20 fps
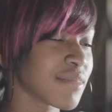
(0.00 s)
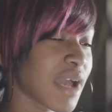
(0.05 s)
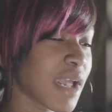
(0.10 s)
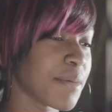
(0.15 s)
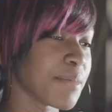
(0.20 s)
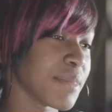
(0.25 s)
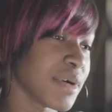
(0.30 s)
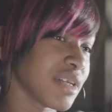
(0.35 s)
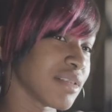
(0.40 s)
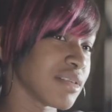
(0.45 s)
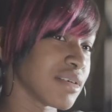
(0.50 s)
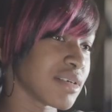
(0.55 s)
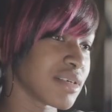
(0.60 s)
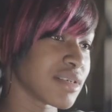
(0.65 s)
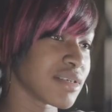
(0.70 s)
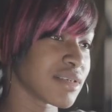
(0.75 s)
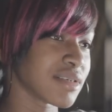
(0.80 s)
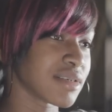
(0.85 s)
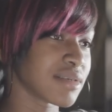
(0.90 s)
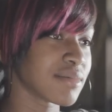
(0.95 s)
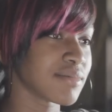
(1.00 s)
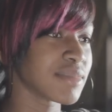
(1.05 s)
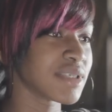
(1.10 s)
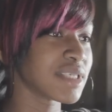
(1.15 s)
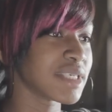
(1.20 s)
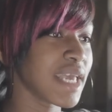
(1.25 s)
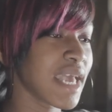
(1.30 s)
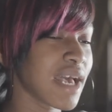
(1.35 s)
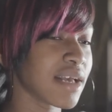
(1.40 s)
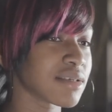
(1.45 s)
my mother.
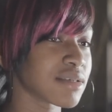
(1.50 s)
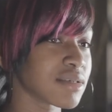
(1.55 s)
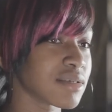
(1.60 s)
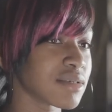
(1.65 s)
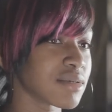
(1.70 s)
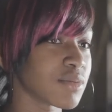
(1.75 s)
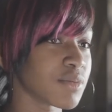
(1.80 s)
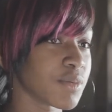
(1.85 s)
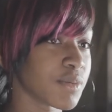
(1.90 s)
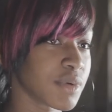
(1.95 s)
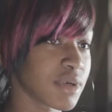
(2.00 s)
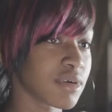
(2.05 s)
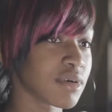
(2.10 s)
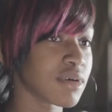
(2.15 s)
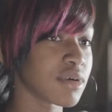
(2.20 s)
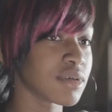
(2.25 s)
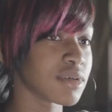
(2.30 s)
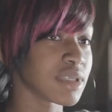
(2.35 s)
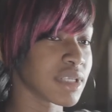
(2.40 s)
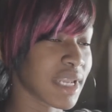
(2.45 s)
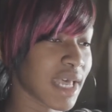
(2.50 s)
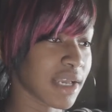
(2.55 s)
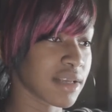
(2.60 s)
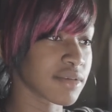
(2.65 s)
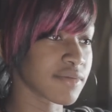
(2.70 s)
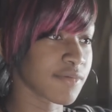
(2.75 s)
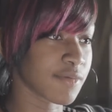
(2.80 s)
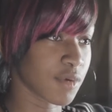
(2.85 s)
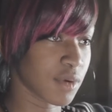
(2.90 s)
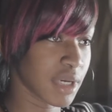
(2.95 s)
She has a real
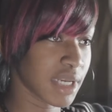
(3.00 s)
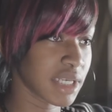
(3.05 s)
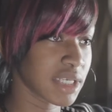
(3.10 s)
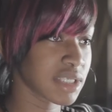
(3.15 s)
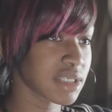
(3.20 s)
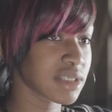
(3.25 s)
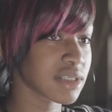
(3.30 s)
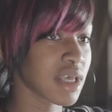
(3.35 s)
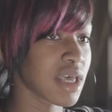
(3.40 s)
nice voice,